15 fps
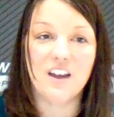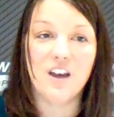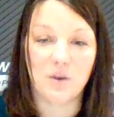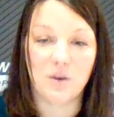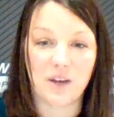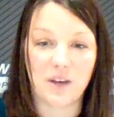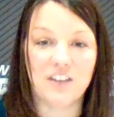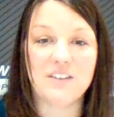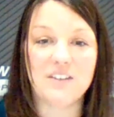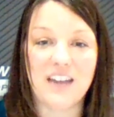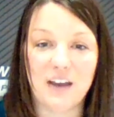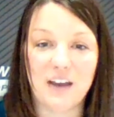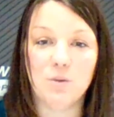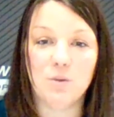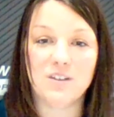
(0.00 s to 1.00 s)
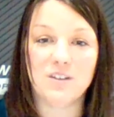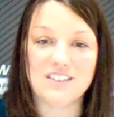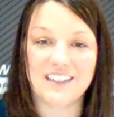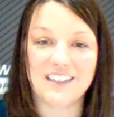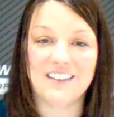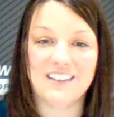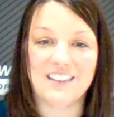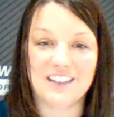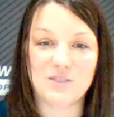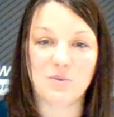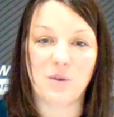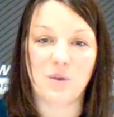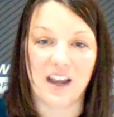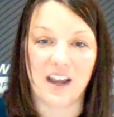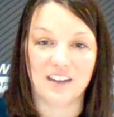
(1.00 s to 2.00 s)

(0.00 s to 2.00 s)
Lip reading: okay, your dad wants to get this right.